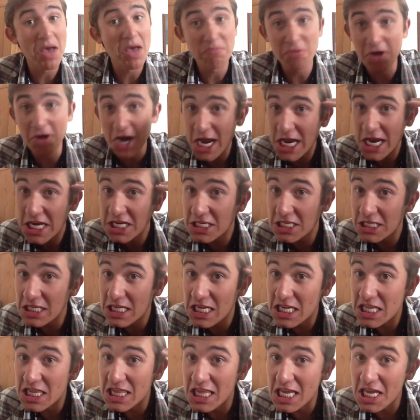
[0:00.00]
brain just
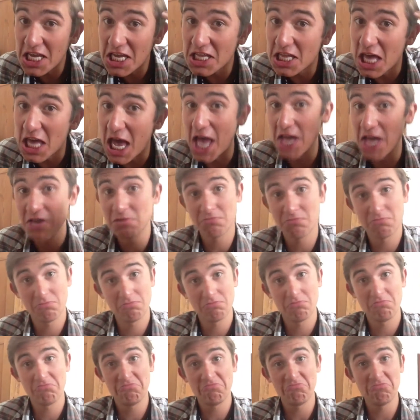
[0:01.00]
didn't think of that.
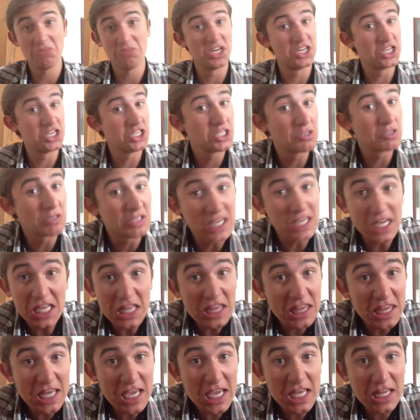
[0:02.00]
It just
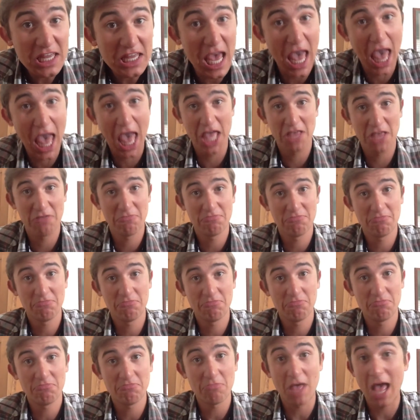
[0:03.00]
didn't think of that.
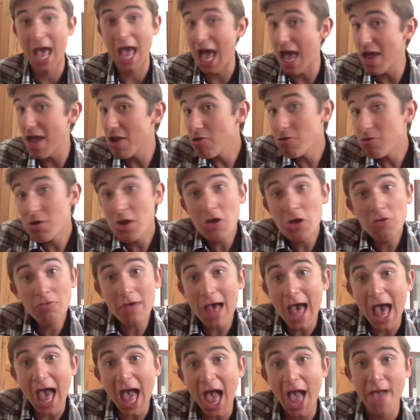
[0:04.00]
I don't know
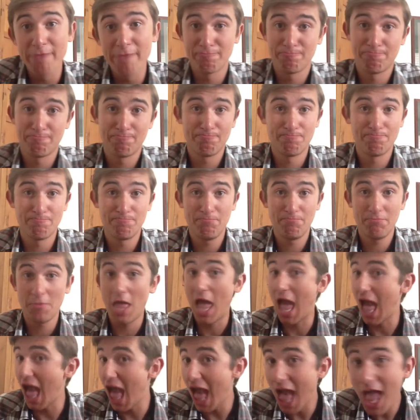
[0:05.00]
why.
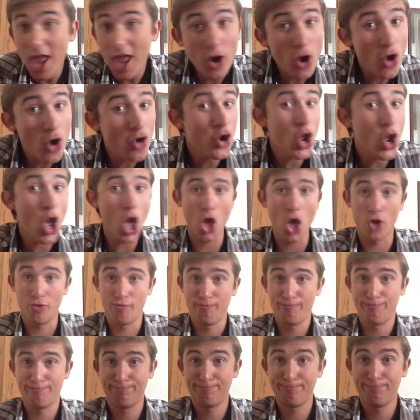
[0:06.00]
I don't know.
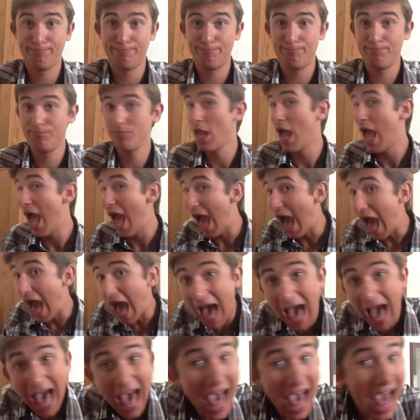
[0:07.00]

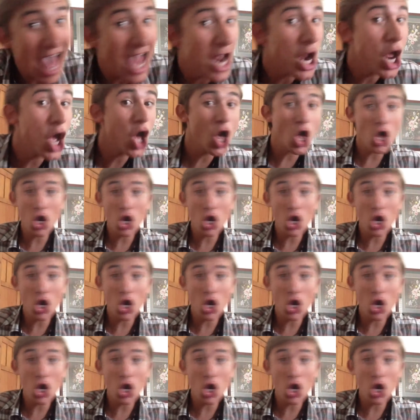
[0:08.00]
I don't